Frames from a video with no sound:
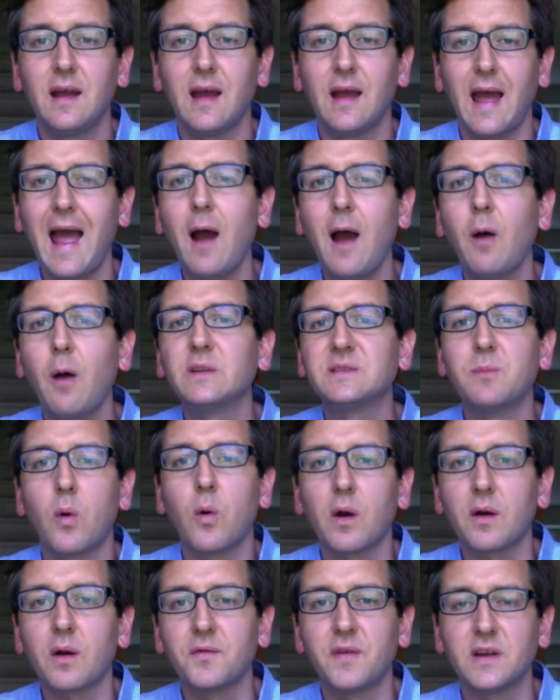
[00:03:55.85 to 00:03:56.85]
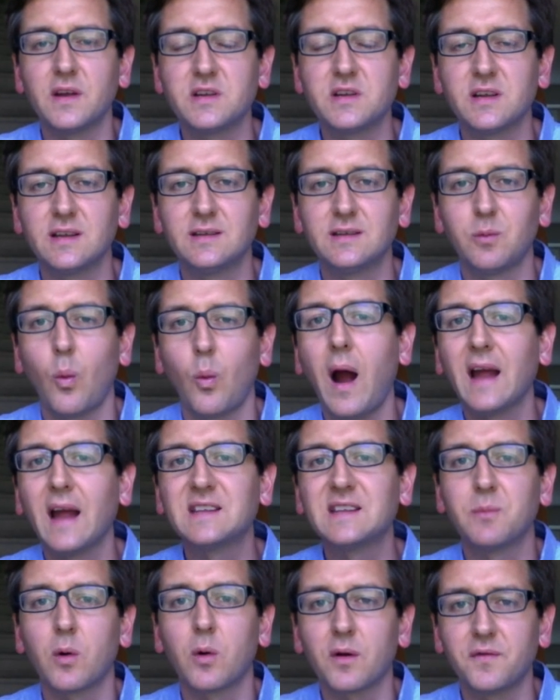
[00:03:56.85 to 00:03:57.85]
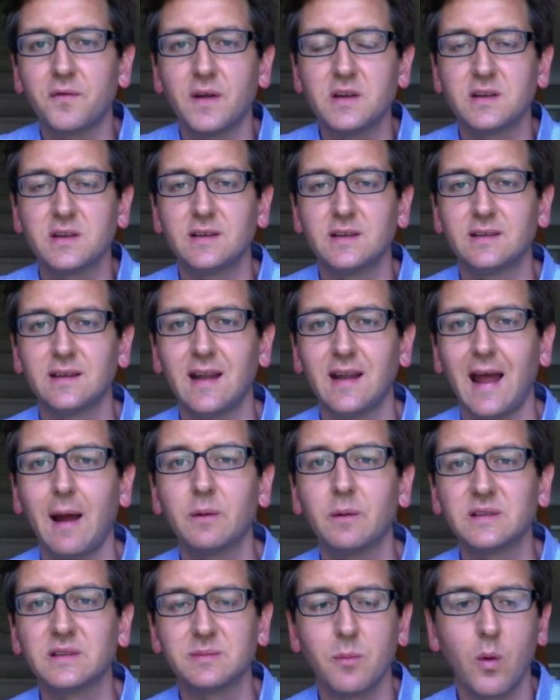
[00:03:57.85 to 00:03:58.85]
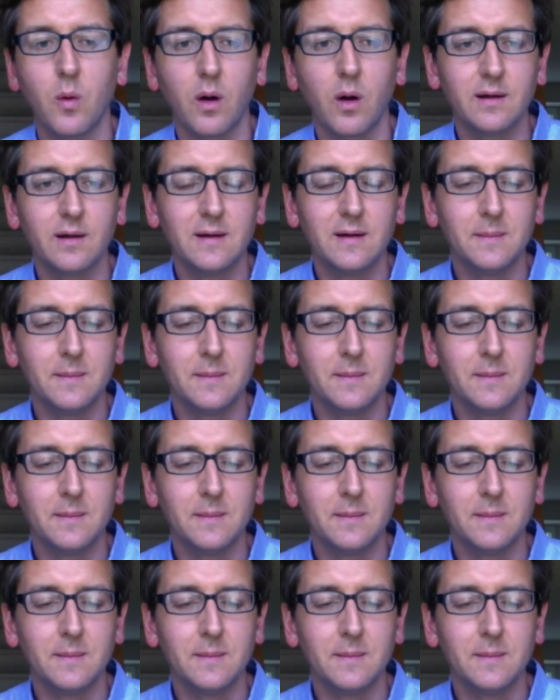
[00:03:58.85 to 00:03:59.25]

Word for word: how it's more efficient, why it's more efficient, and how it's more